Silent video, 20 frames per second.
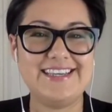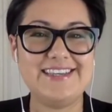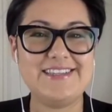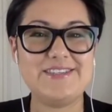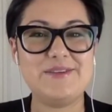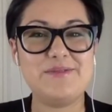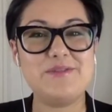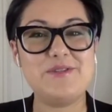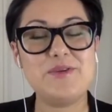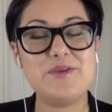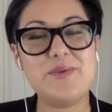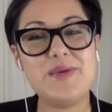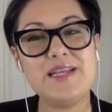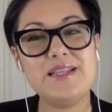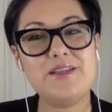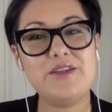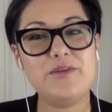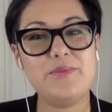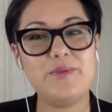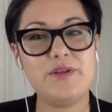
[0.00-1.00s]
So doing
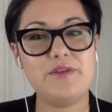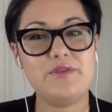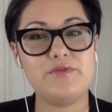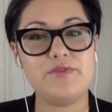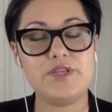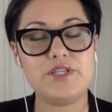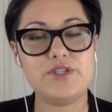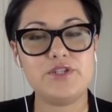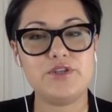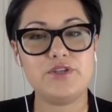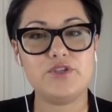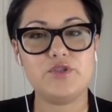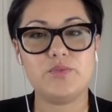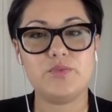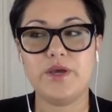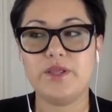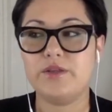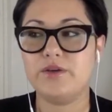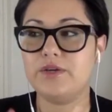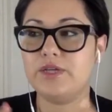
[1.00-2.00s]
a little bit of research,
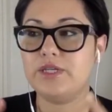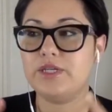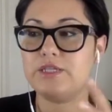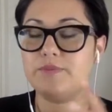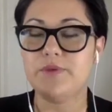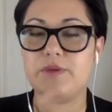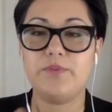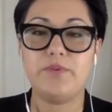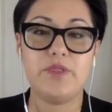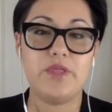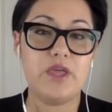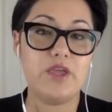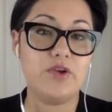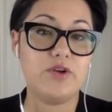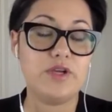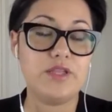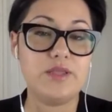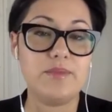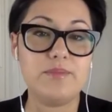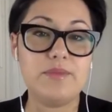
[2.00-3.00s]
whether it's the people that
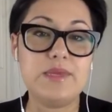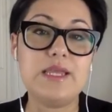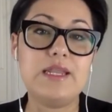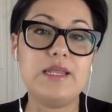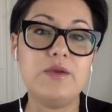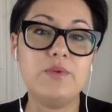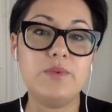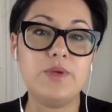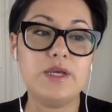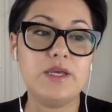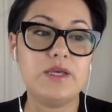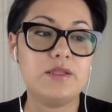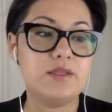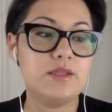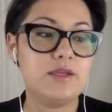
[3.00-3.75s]
you're in the meeting with,